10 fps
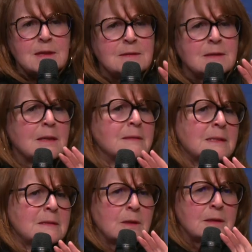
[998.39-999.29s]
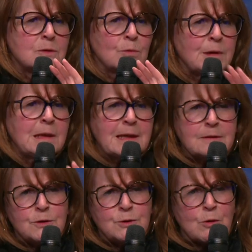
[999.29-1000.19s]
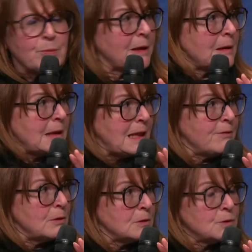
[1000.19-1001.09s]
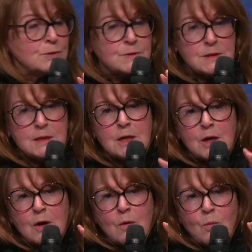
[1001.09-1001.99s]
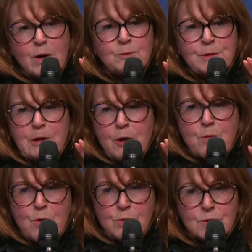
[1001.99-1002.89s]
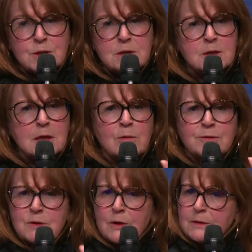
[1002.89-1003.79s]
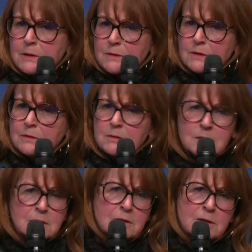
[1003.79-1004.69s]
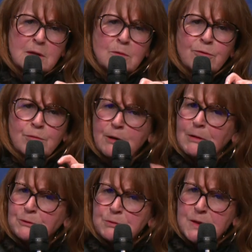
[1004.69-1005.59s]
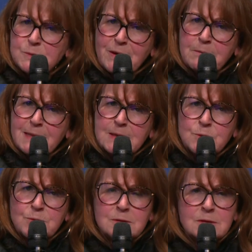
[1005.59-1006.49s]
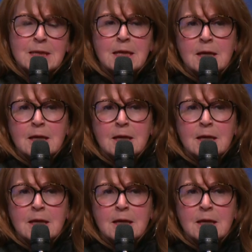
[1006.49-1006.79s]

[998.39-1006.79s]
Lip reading: It's a will at the European level to see what will emerge in terms of standards, in terms of regulatory aspect management,